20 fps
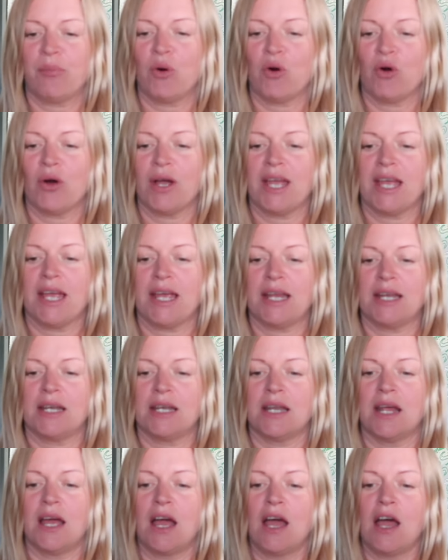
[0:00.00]
put
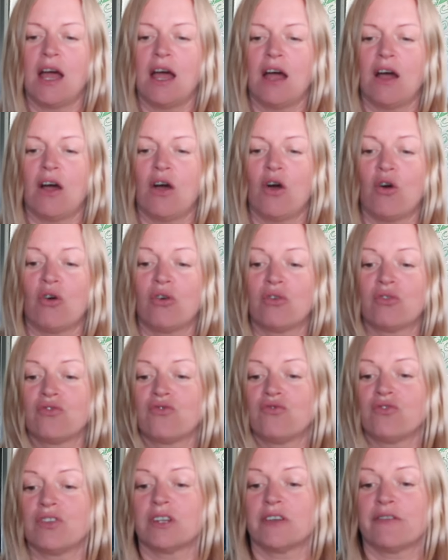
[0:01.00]
in one
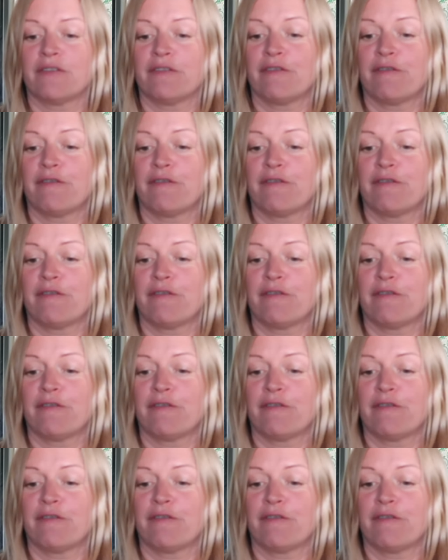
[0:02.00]
hundred and